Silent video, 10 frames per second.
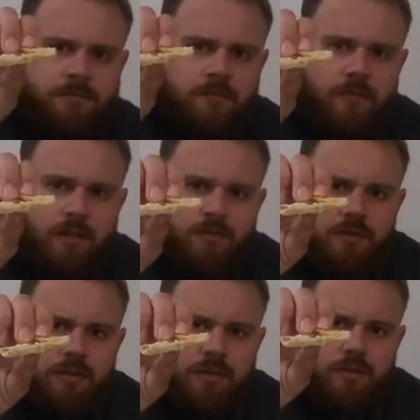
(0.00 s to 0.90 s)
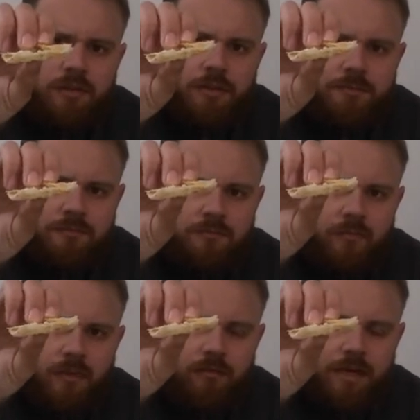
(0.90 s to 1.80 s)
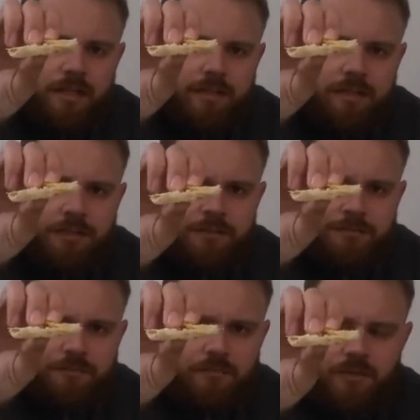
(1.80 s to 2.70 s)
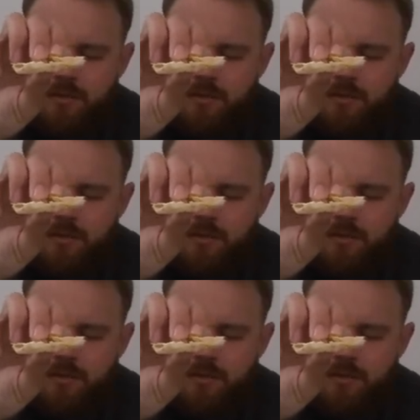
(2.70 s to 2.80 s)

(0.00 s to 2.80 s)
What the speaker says: If you look right in here, you can